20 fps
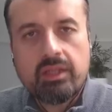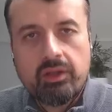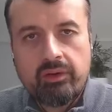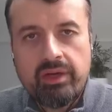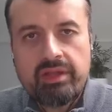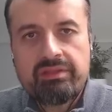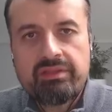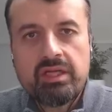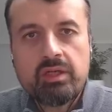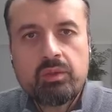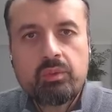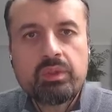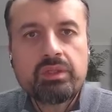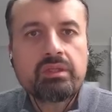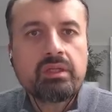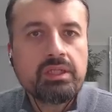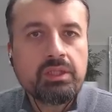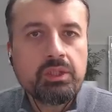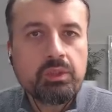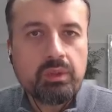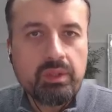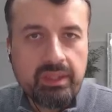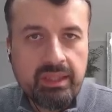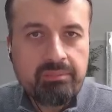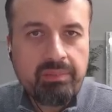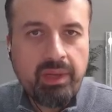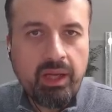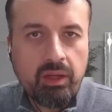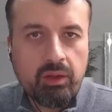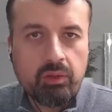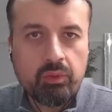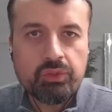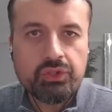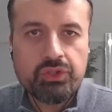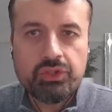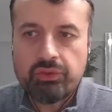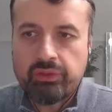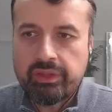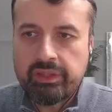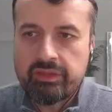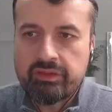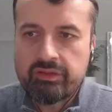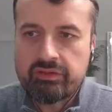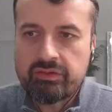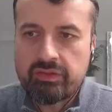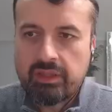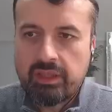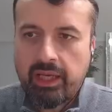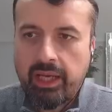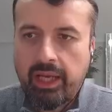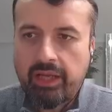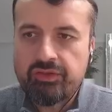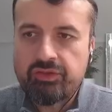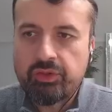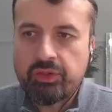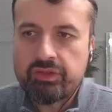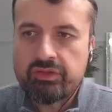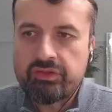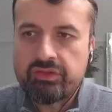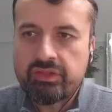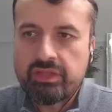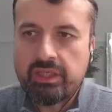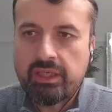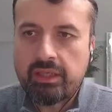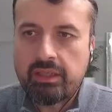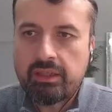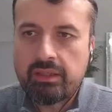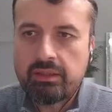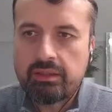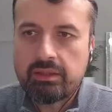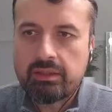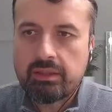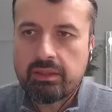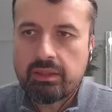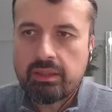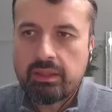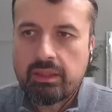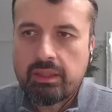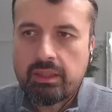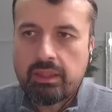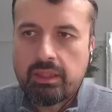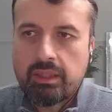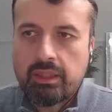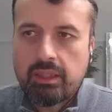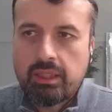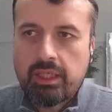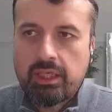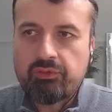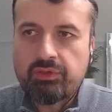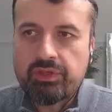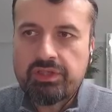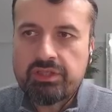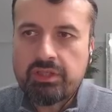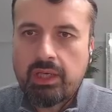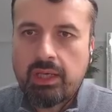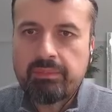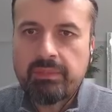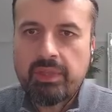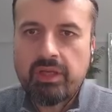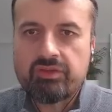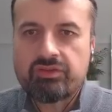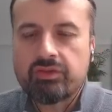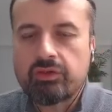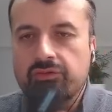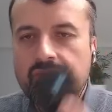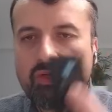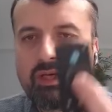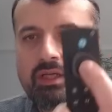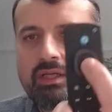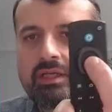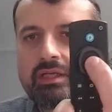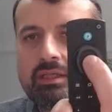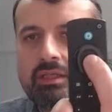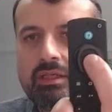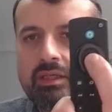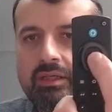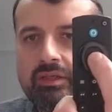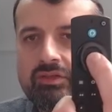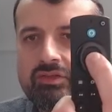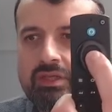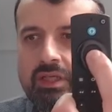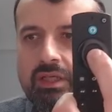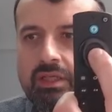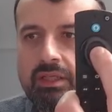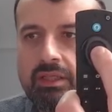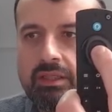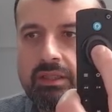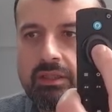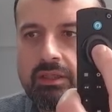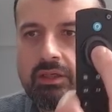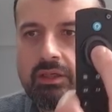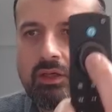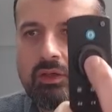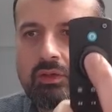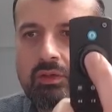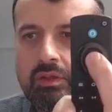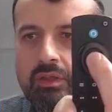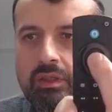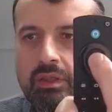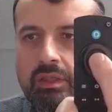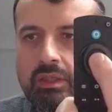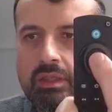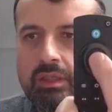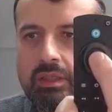Now, the great thing with the new leanback launcher is, as you can see here, if we time that, so ready, steady, go,